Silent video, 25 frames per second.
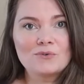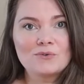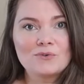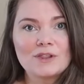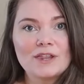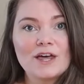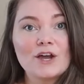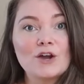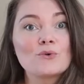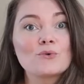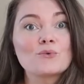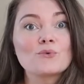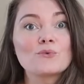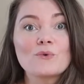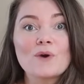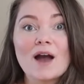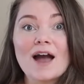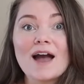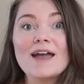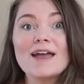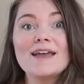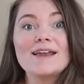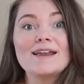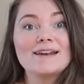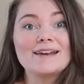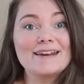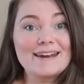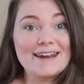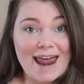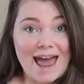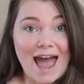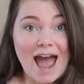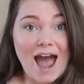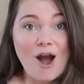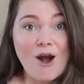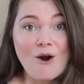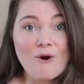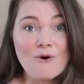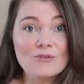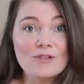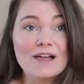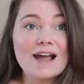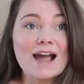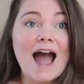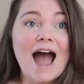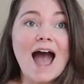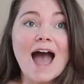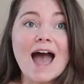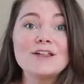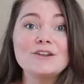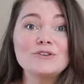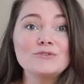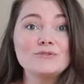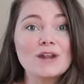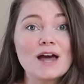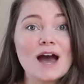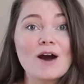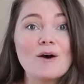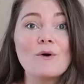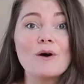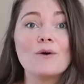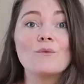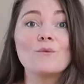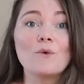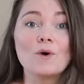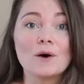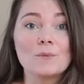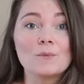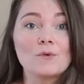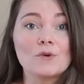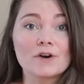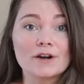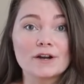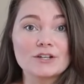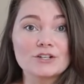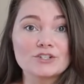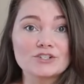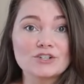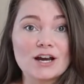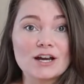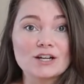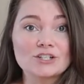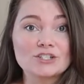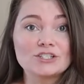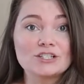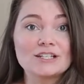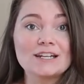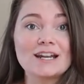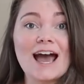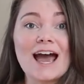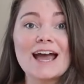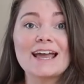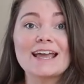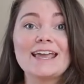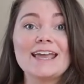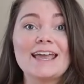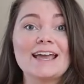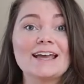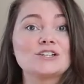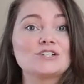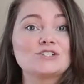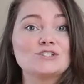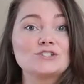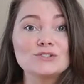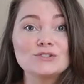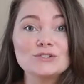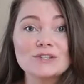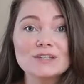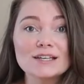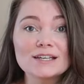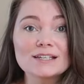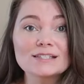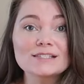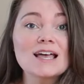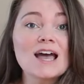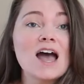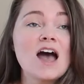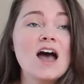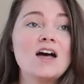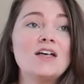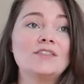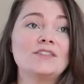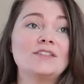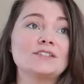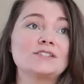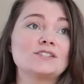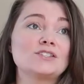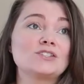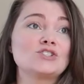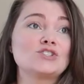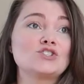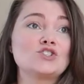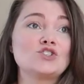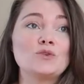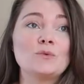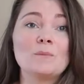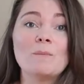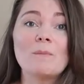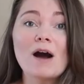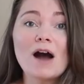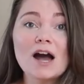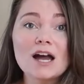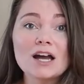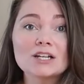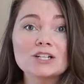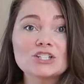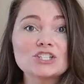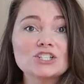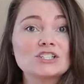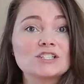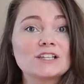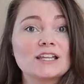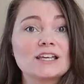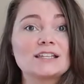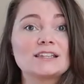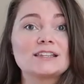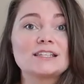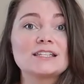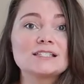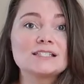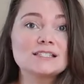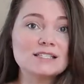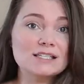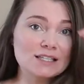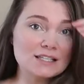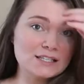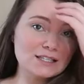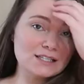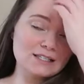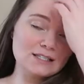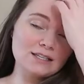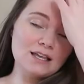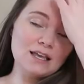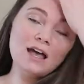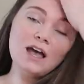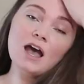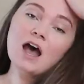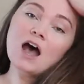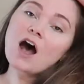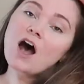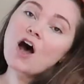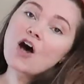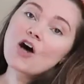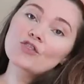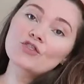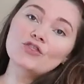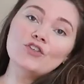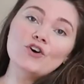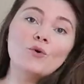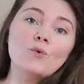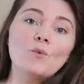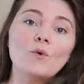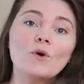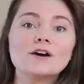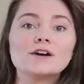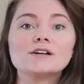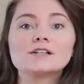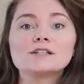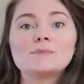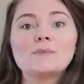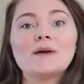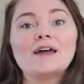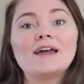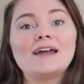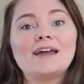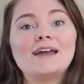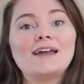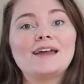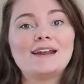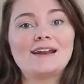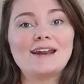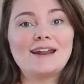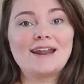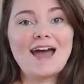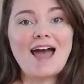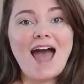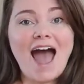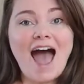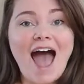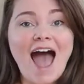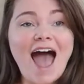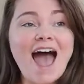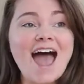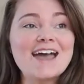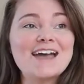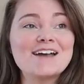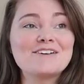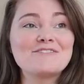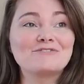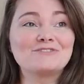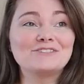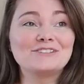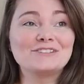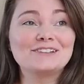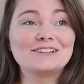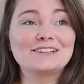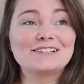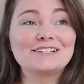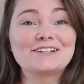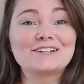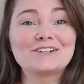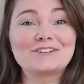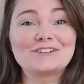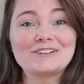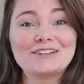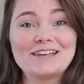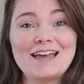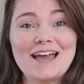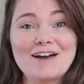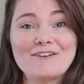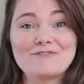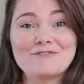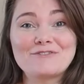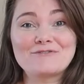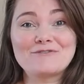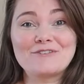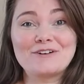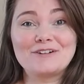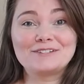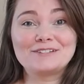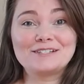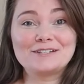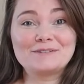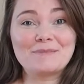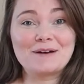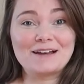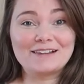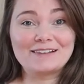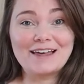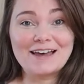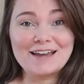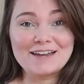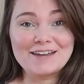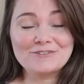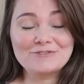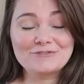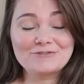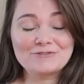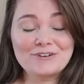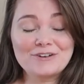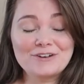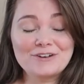Like, right now. Like, I do not want one more contraction. I can't do this. This is too much. Like, this is the worst pain I have literally ever felt in my life.